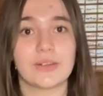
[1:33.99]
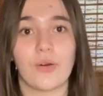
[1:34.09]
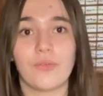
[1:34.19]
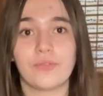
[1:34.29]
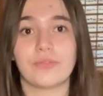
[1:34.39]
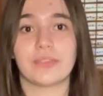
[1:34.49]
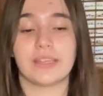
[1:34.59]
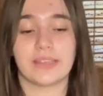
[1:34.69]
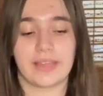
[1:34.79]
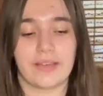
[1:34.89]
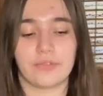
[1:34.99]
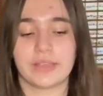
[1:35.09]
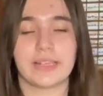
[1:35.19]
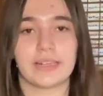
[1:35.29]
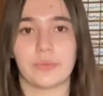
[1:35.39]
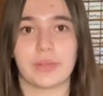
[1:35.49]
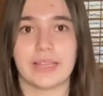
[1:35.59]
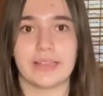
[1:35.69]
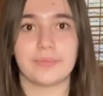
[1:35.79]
of everything that we need.